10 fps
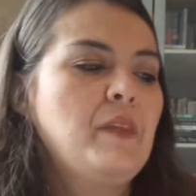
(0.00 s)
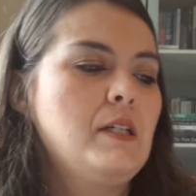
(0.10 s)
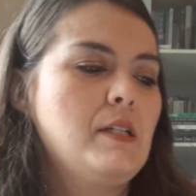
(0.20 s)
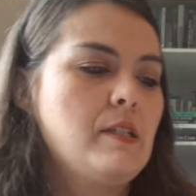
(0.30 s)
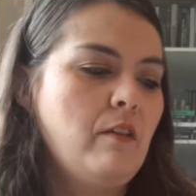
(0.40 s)

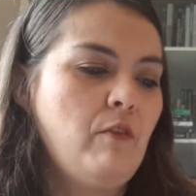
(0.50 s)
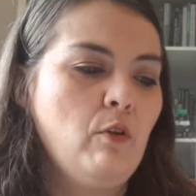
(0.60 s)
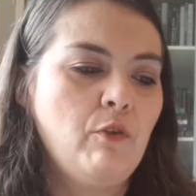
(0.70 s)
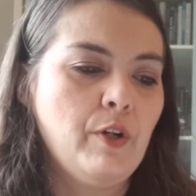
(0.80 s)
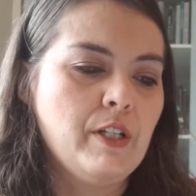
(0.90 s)
It does give
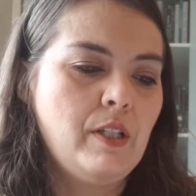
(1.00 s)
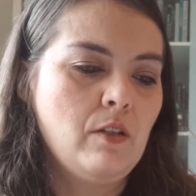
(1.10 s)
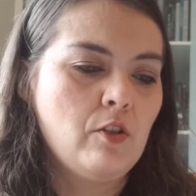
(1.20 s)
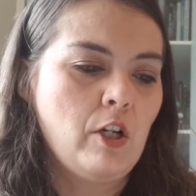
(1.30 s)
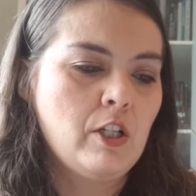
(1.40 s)
you, of course, the
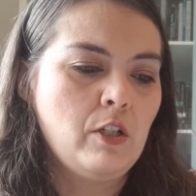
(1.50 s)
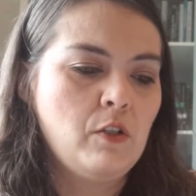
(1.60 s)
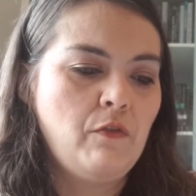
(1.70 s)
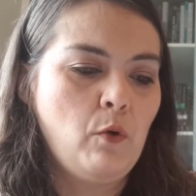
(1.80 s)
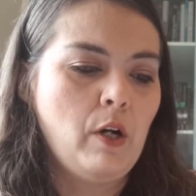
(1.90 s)

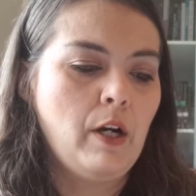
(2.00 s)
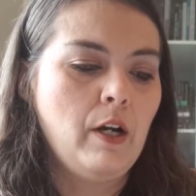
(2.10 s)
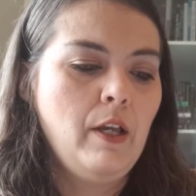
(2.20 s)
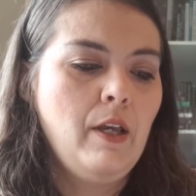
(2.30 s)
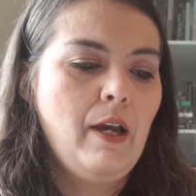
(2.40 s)
instructions for
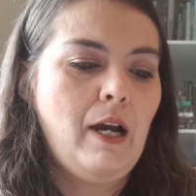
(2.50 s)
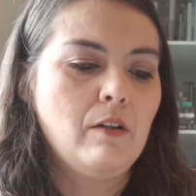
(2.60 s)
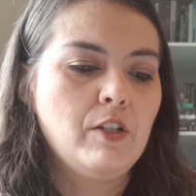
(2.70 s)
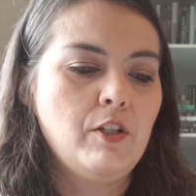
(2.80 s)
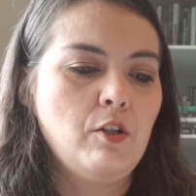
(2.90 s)

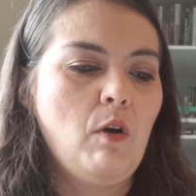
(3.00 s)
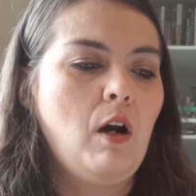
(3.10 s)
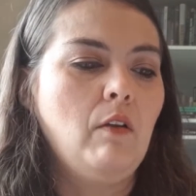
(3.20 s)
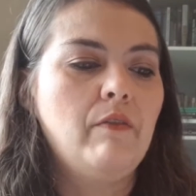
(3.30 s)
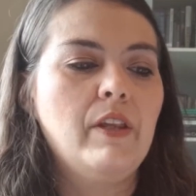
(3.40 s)
how to do
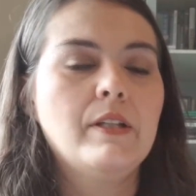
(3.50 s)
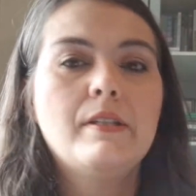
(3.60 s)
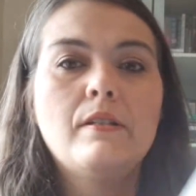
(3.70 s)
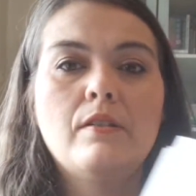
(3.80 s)
all of this.